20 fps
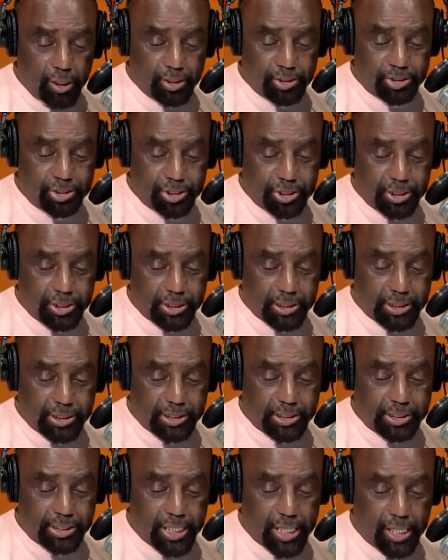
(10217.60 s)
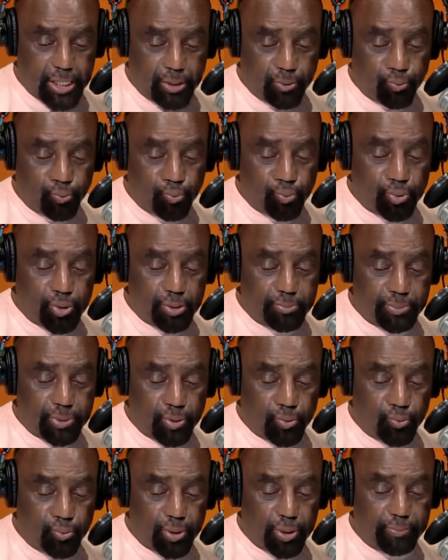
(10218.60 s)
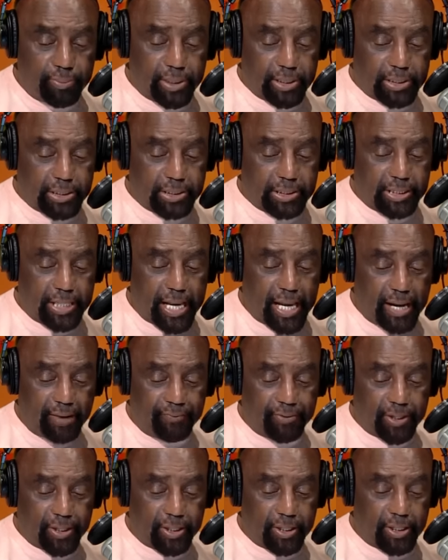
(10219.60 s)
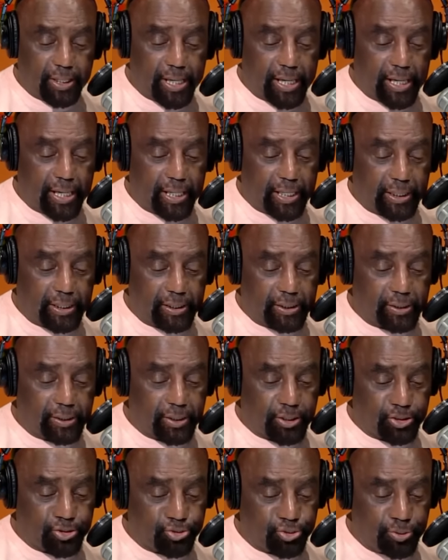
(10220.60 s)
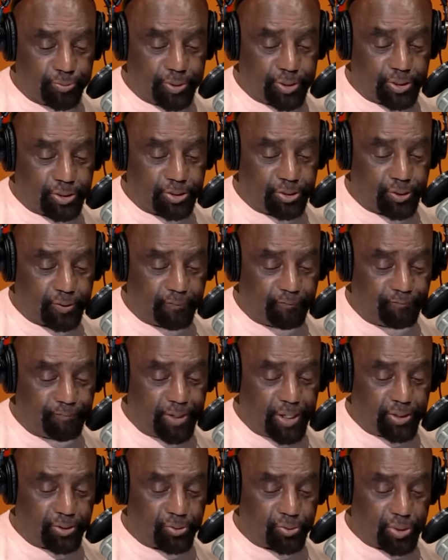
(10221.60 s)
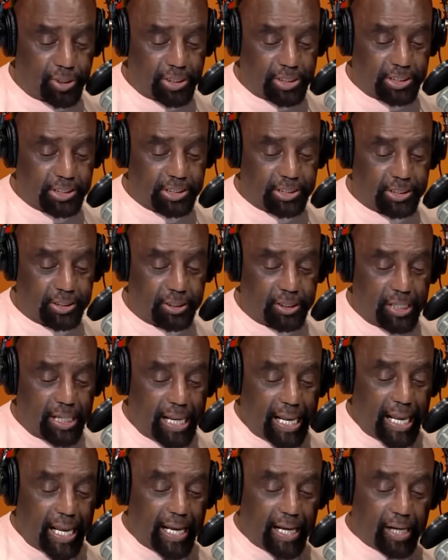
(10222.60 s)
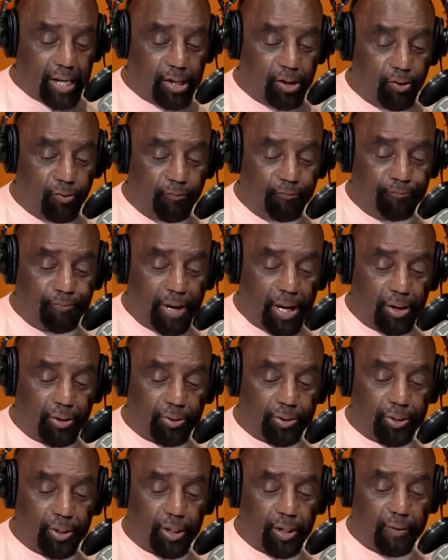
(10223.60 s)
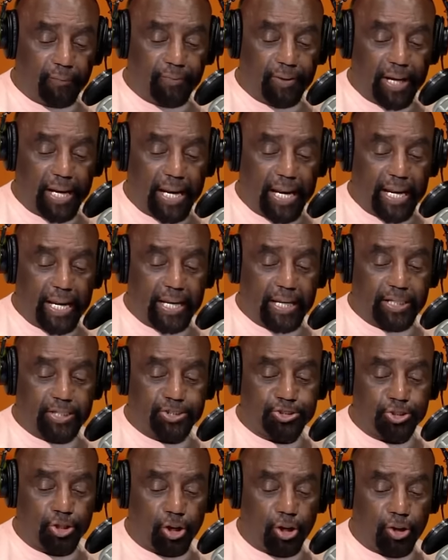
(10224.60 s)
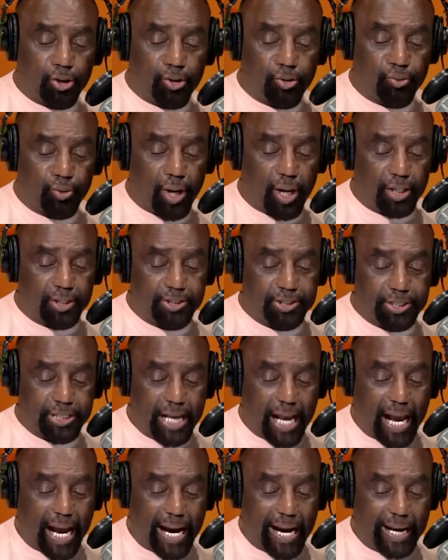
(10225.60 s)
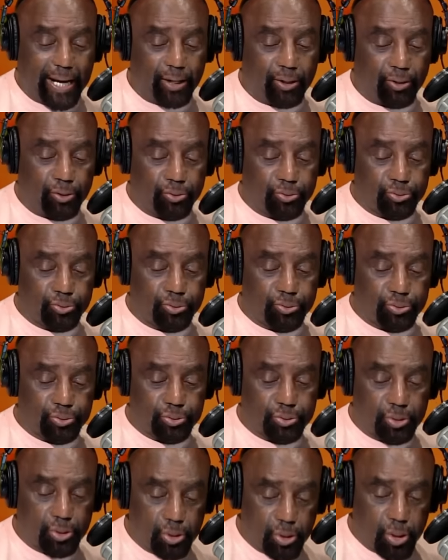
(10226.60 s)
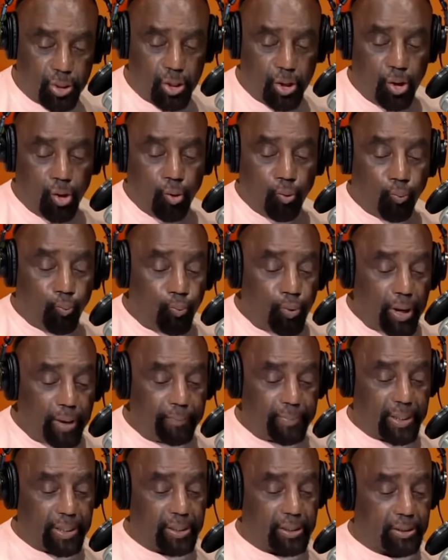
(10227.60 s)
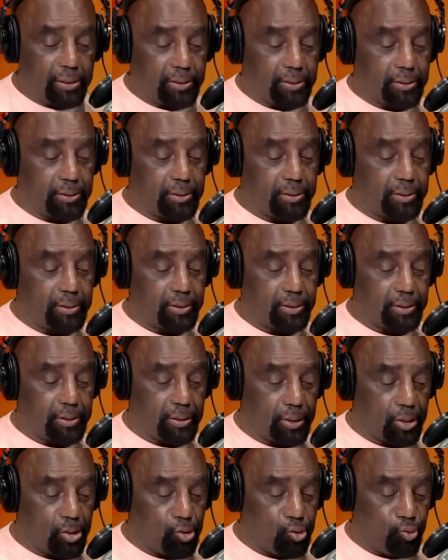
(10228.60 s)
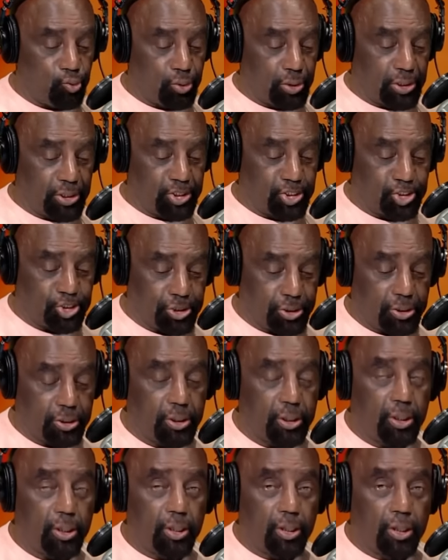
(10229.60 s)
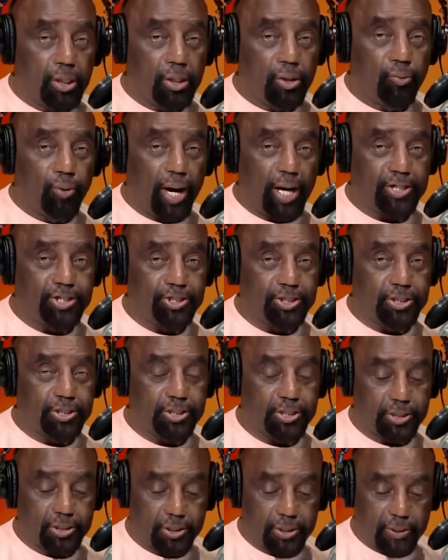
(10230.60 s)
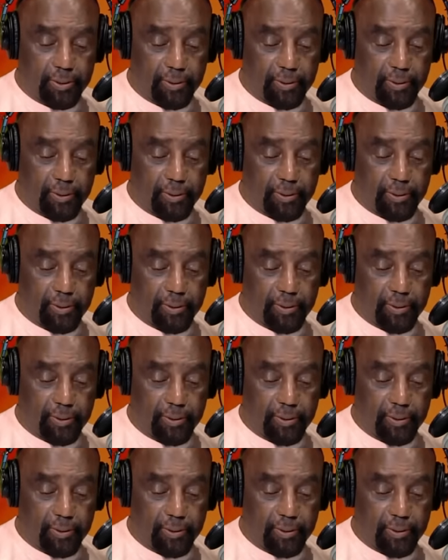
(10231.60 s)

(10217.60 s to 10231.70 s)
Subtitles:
She is a women's advocate and contributor to The Federalist and co-founder of the Hands Across the Aisle Women's Coalition. Watch this.